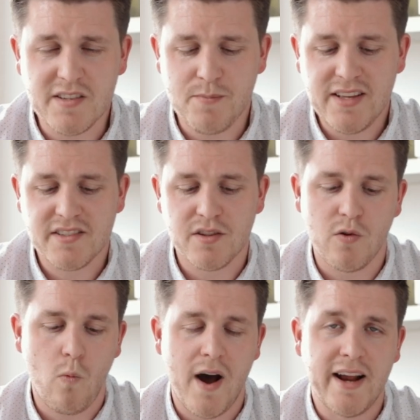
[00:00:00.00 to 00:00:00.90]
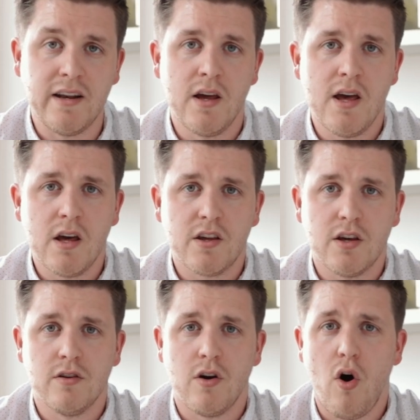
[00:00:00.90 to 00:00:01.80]
This means that the wine
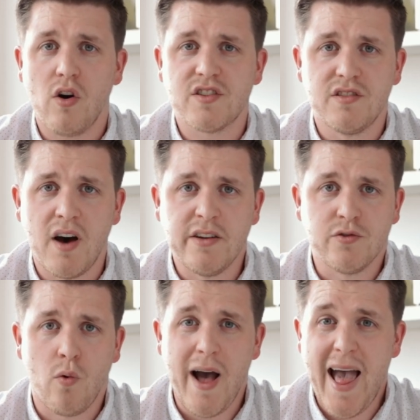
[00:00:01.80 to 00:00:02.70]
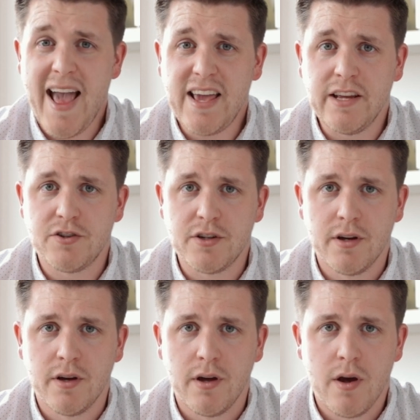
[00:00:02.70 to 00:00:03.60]
can oxidize or age,
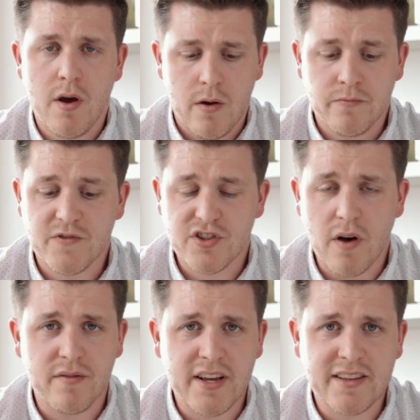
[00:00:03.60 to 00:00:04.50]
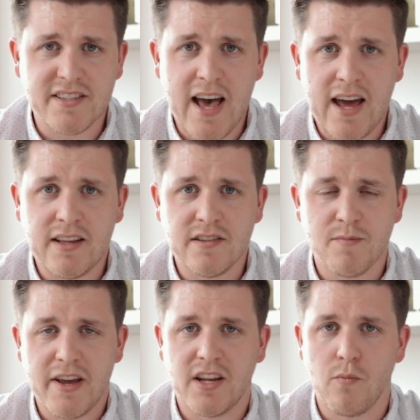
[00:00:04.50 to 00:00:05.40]
softening the
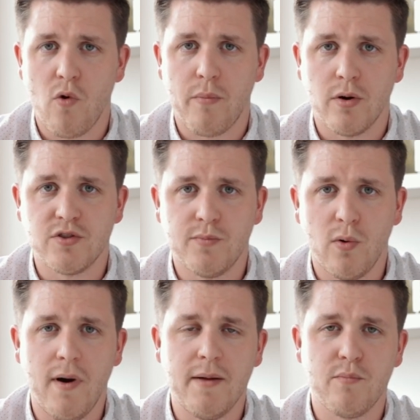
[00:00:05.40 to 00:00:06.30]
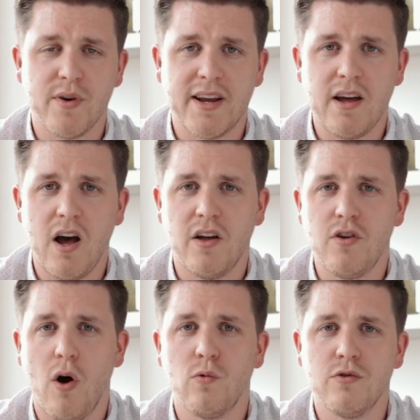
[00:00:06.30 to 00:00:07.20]
tannins, making it more approachable and bringing a
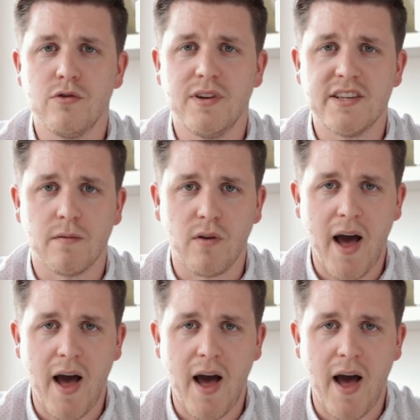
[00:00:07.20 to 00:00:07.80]
whole new lease of